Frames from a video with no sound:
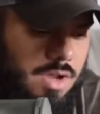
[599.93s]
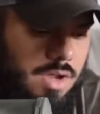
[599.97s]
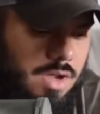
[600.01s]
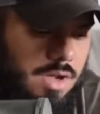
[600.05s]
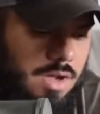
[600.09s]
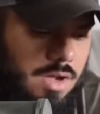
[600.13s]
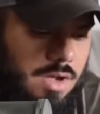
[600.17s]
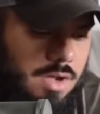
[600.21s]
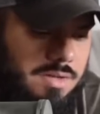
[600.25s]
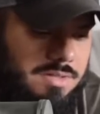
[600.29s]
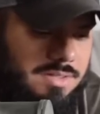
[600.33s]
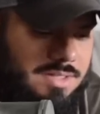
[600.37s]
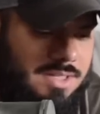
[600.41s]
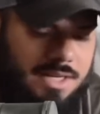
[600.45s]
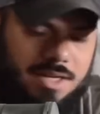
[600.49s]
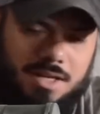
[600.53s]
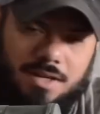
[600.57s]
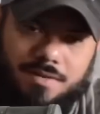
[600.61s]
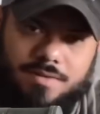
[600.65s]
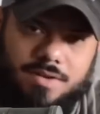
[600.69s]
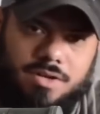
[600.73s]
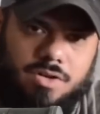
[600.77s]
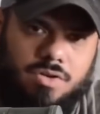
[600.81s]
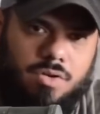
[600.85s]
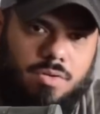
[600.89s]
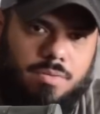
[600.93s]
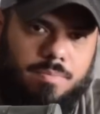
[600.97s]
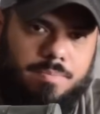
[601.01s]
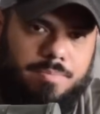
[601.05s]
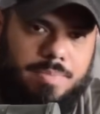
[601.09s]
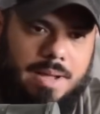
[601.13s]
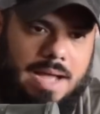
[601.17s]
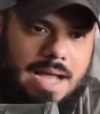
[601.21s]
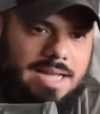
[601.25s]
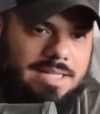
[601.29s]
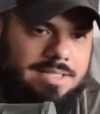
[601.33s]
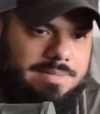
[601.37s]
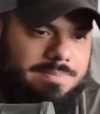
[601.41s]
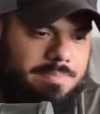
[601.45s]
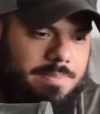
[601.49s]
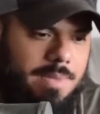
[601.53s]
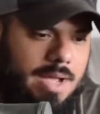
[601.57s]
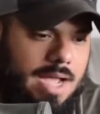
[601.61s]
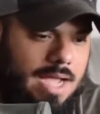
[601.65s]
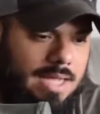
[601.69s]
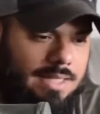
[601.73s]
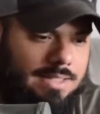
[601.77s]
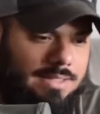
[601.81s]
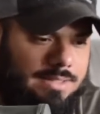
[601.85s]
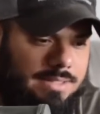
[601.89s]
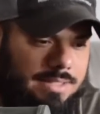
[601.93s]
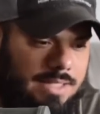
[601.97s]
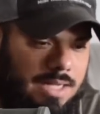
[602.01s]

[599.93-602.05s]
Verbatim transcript: Uh, didn't even go past max,